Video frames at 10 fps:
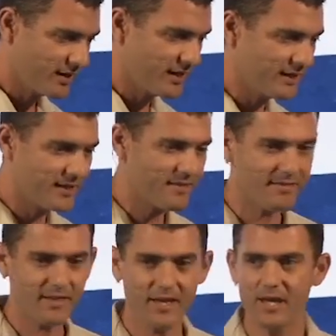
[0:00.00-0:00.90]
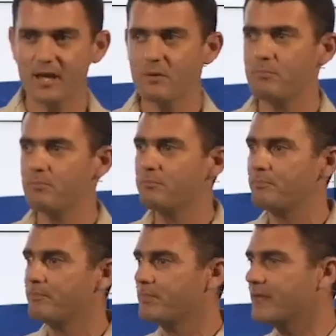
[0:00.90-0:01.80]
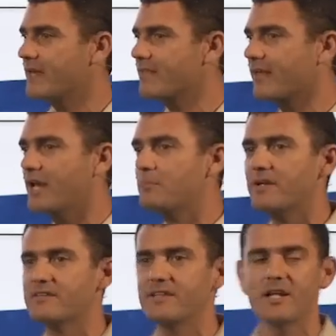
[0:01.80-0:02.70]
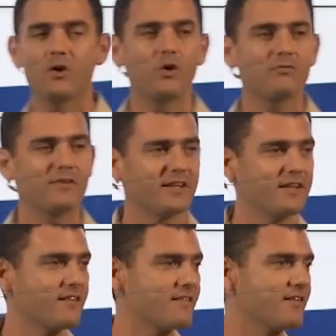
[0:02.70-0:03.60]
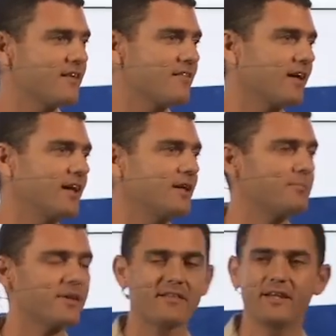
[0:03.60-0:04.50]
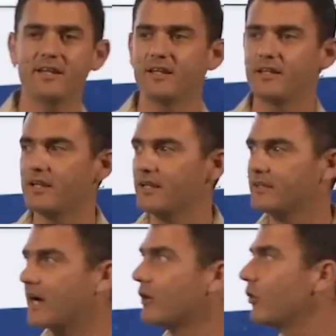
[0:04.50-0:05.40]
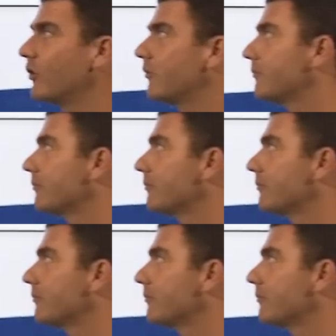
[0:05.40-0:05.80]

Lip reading: in this Israeli-Palestinian conflict, in this Israeli-Palestinian tango.